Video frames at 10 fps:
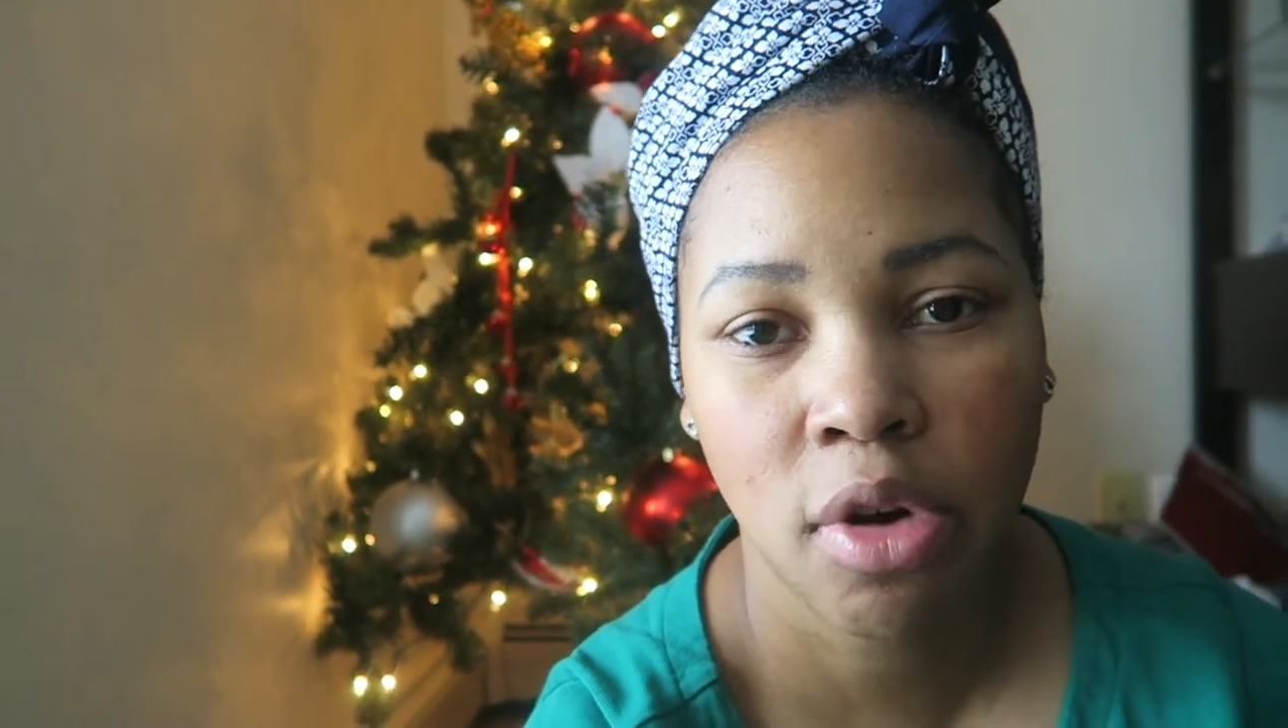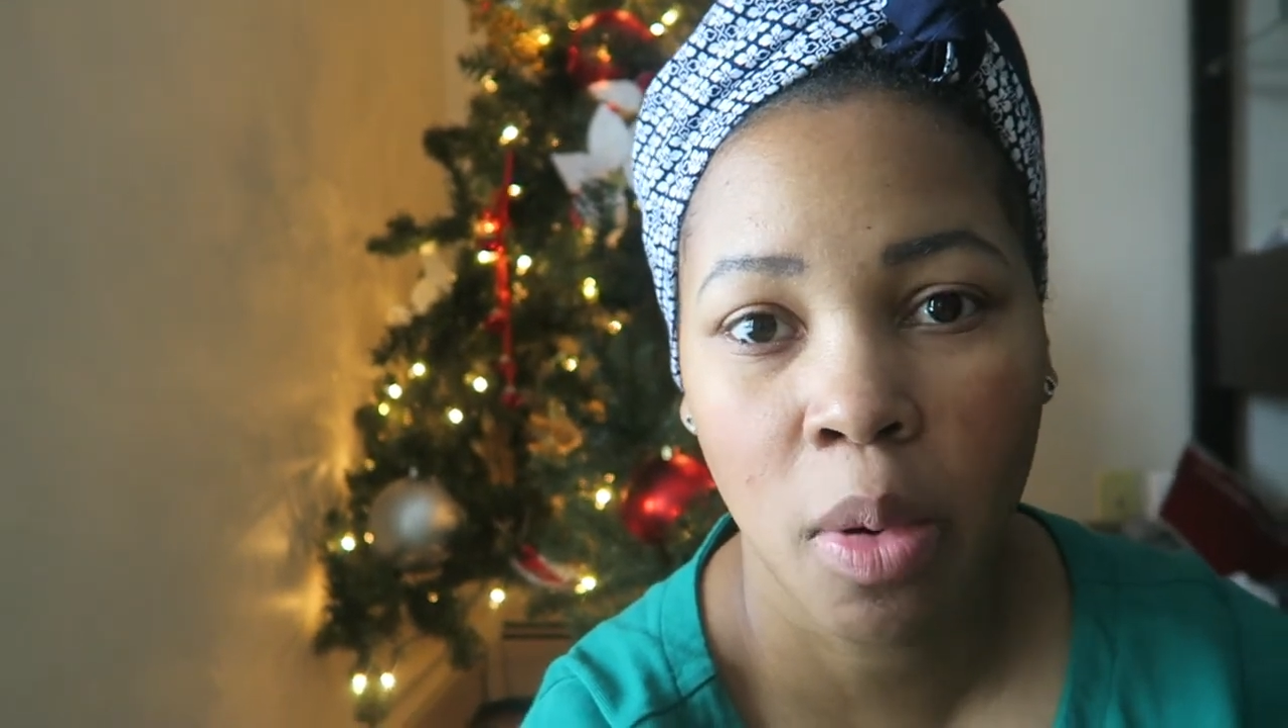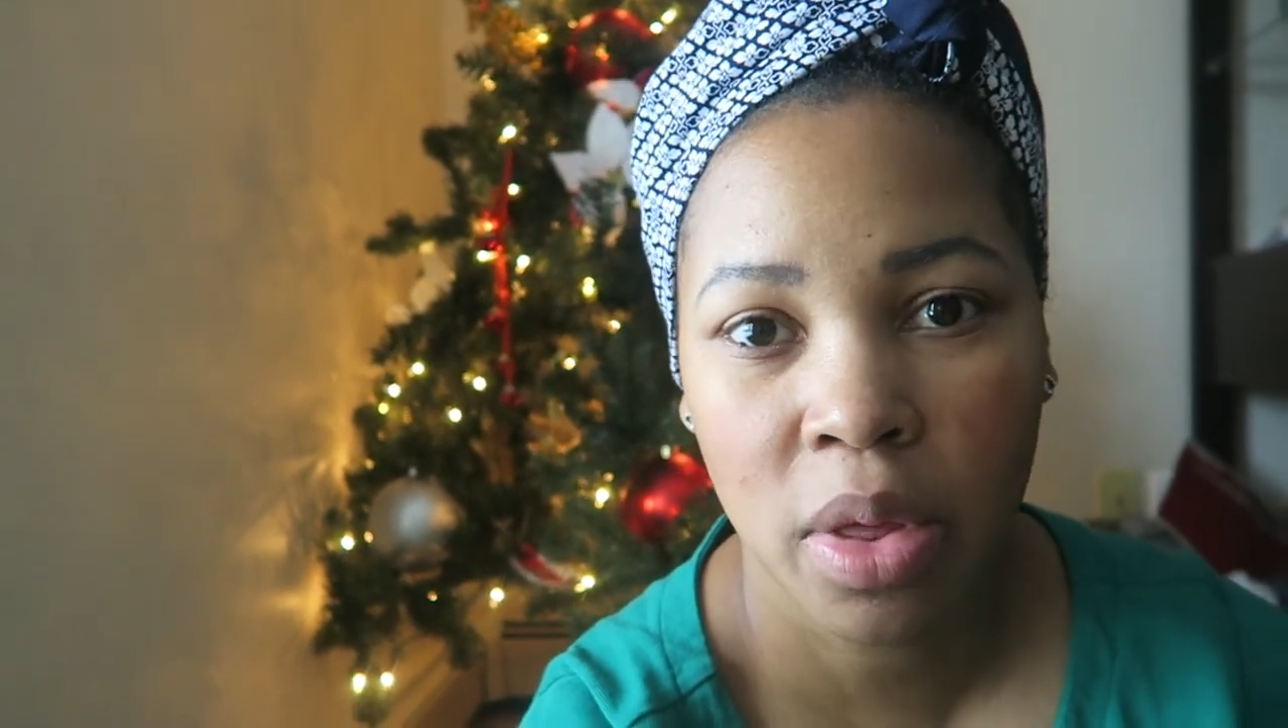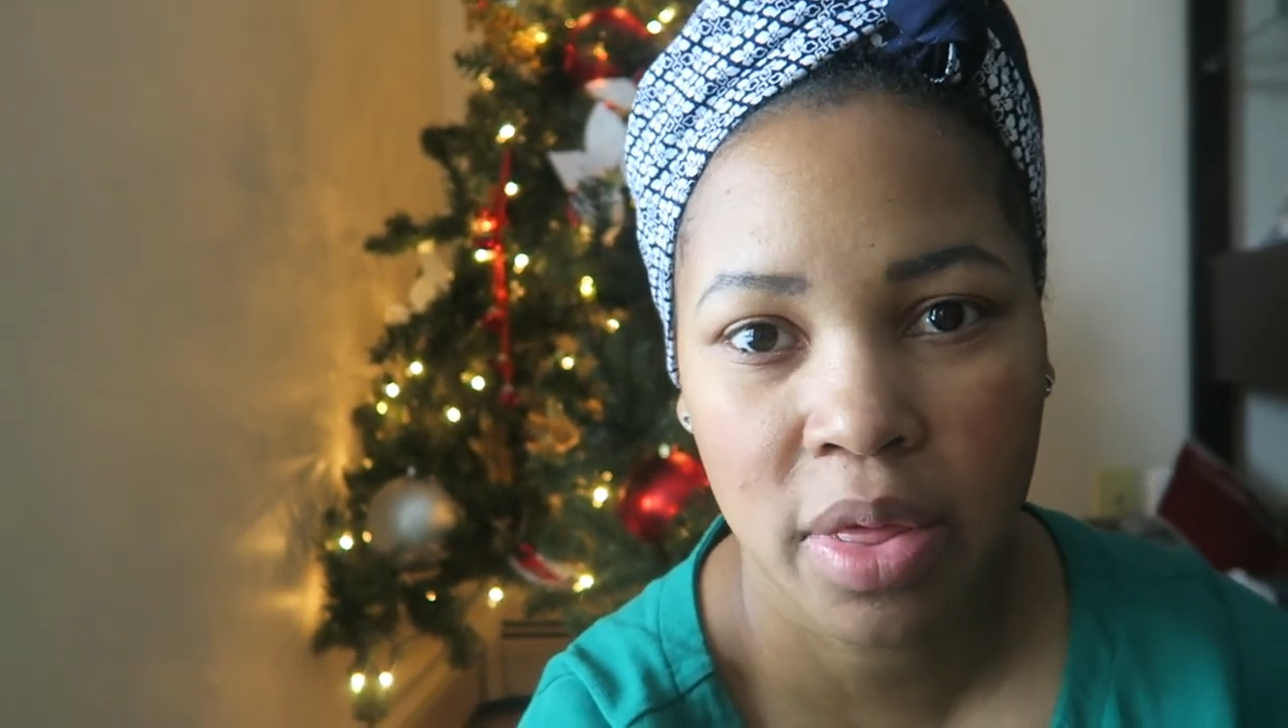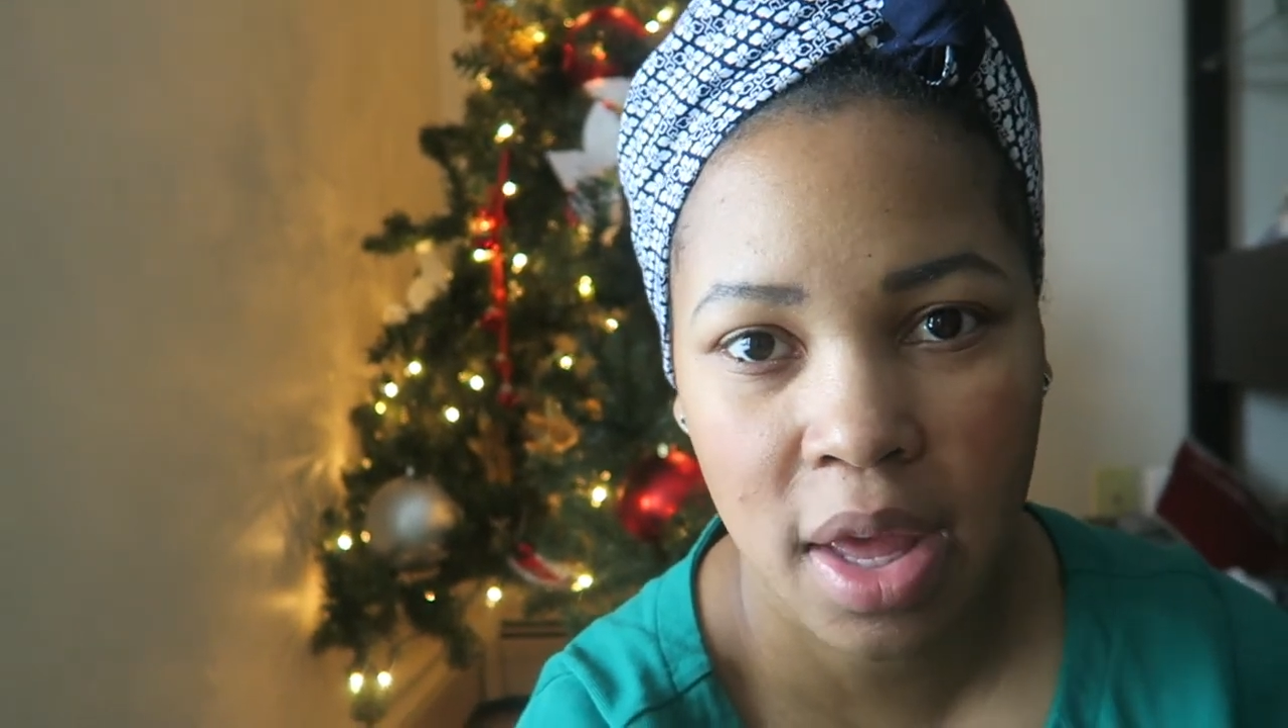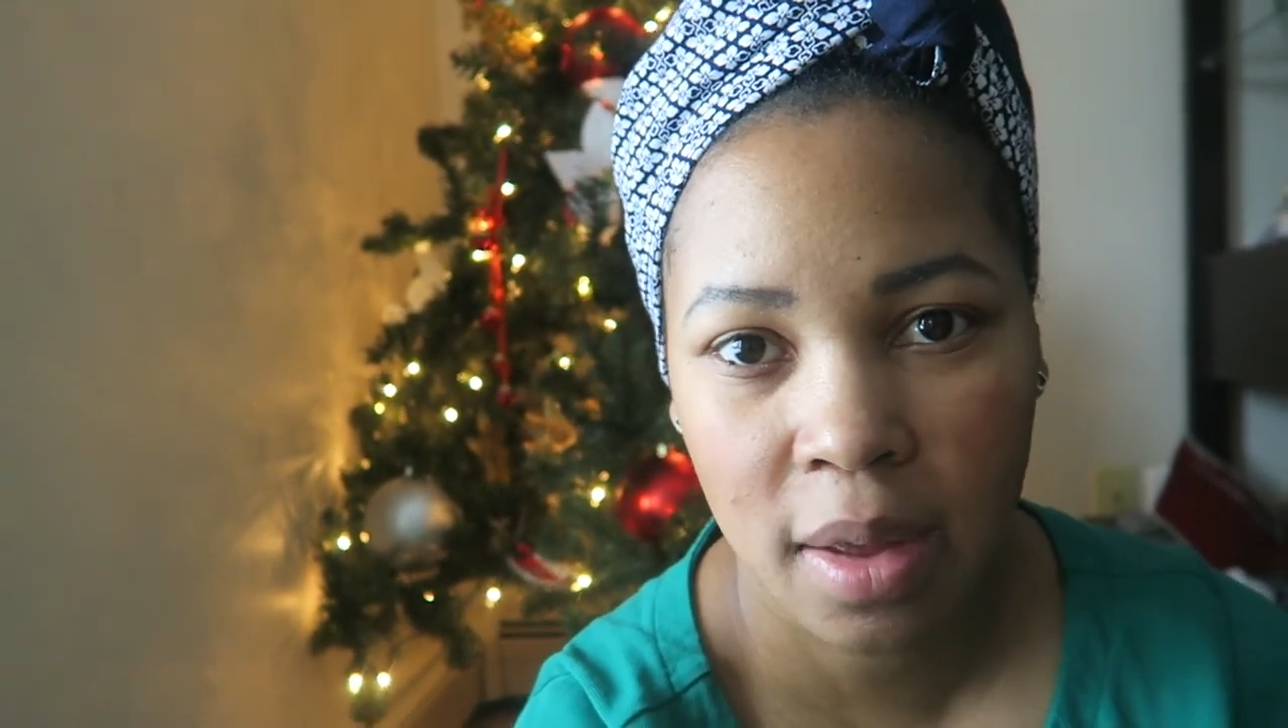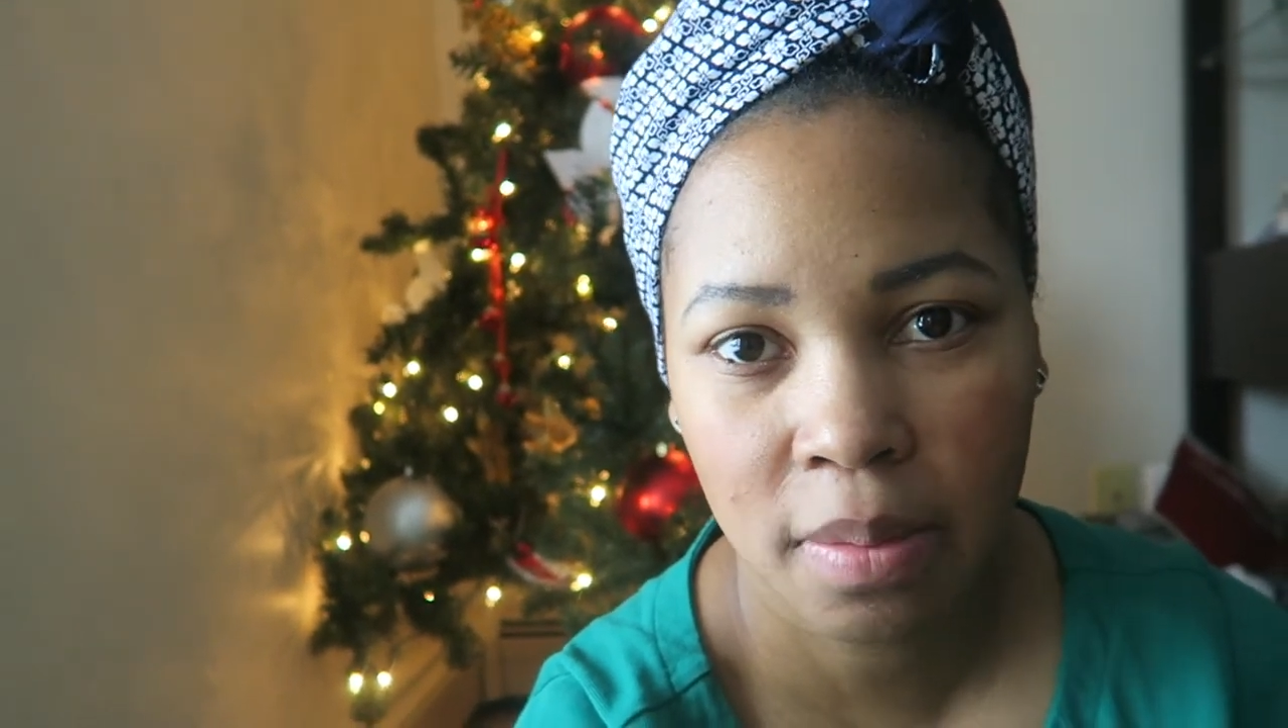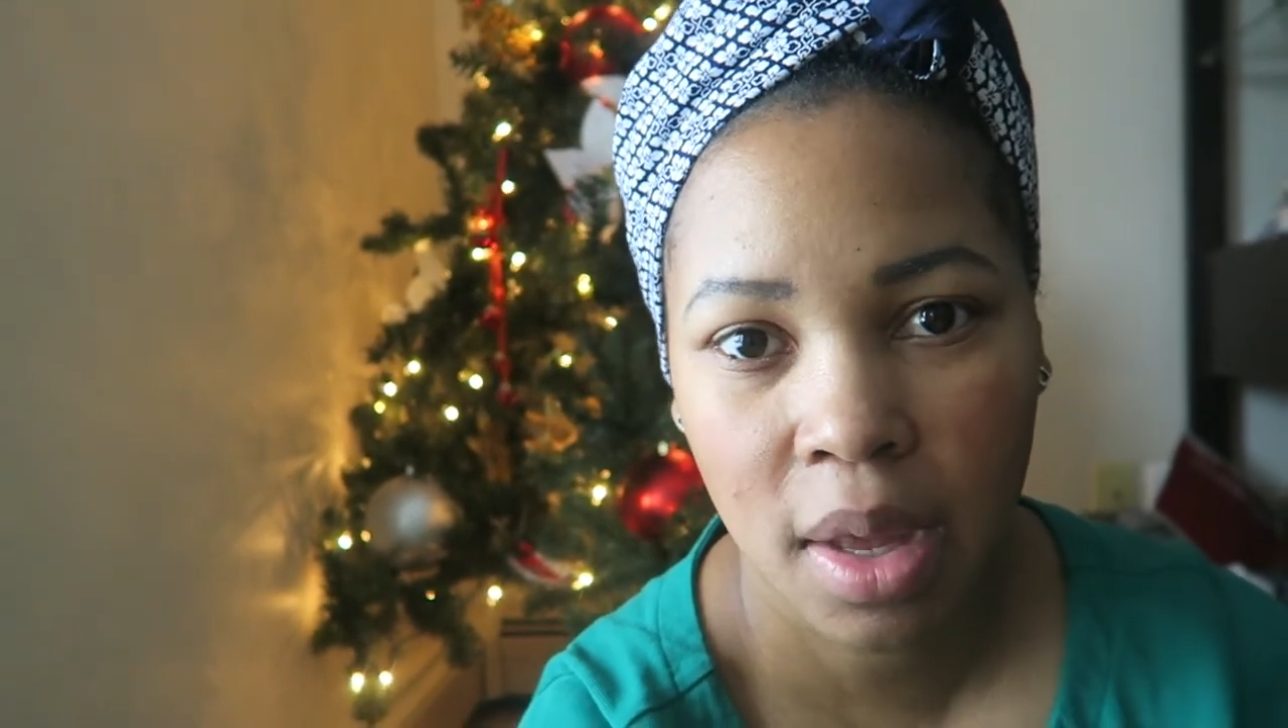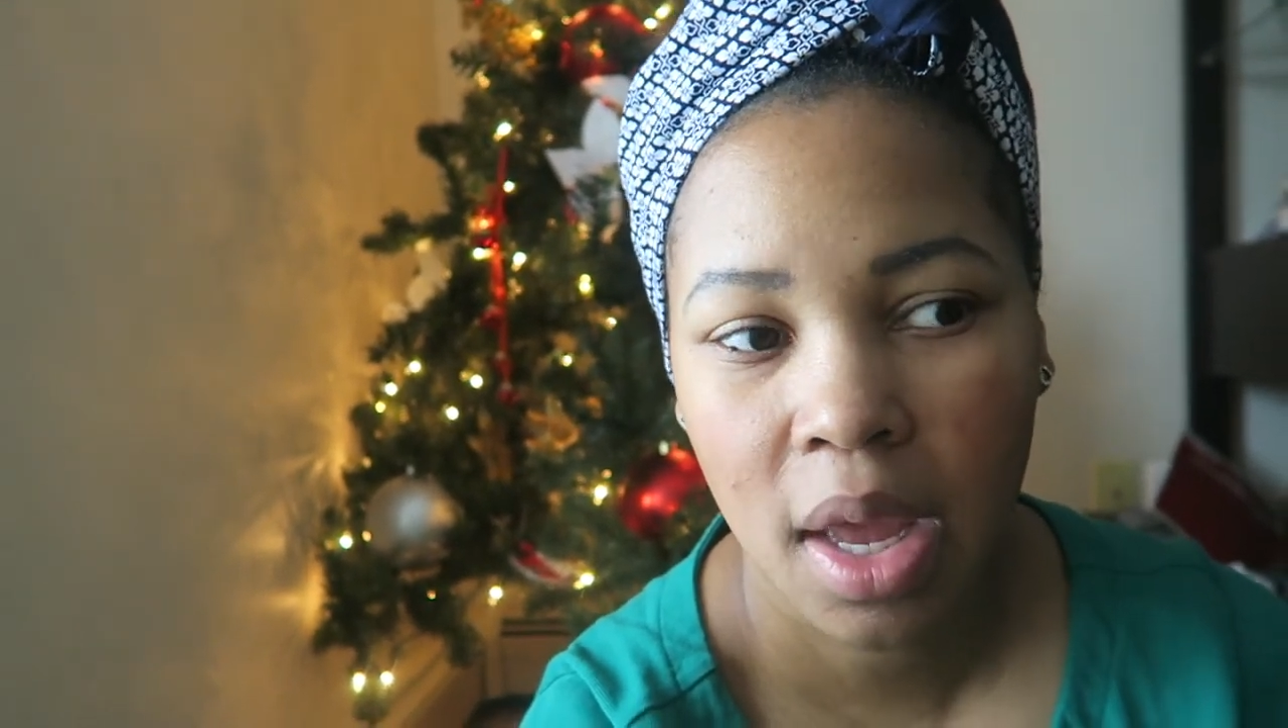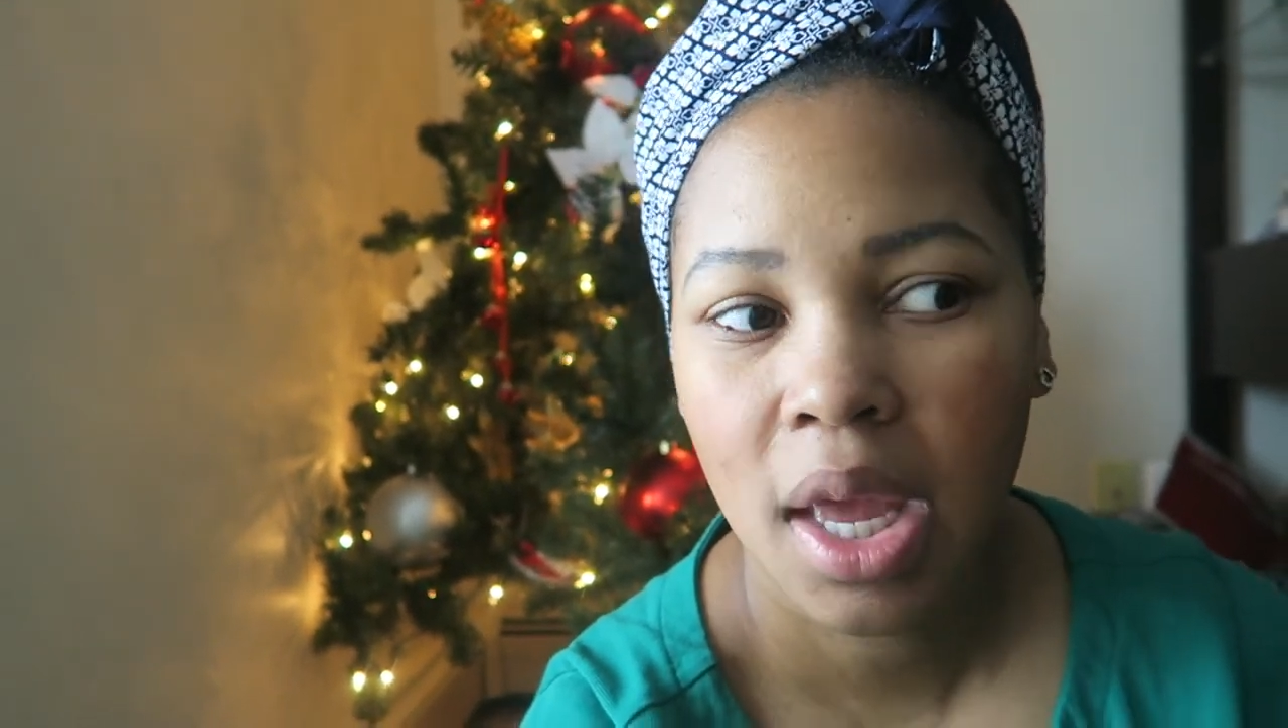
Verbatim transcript: wrong with them